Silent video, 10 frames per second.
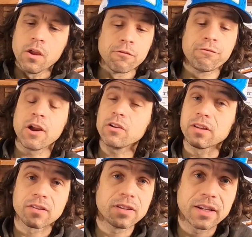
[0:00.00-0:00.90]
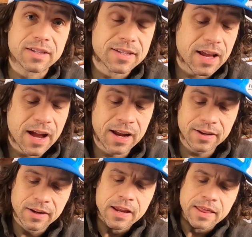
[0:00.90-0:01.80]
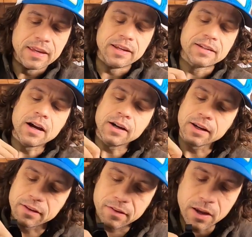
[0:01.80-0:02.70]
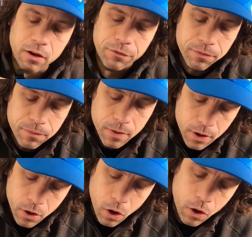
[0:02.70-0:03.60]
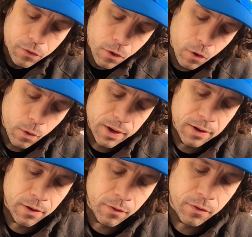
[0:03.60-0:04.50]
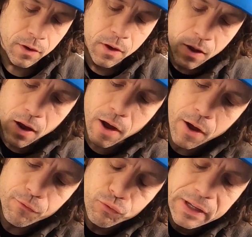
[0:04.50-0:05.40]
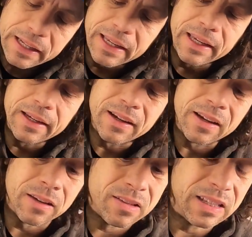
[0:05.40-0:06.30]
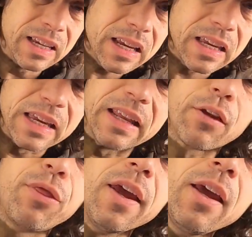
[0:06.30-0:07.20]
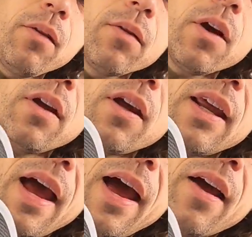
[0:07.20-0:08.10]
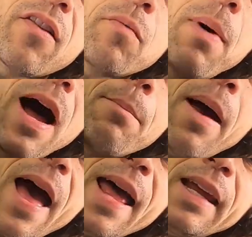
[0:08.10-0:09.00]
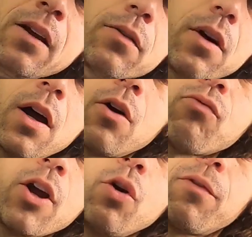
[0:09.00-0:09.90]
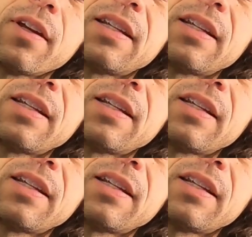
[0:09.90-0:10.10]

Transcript: Fairly slick design. The tongue itself also is really slick. It's thin. It has spot padding right over the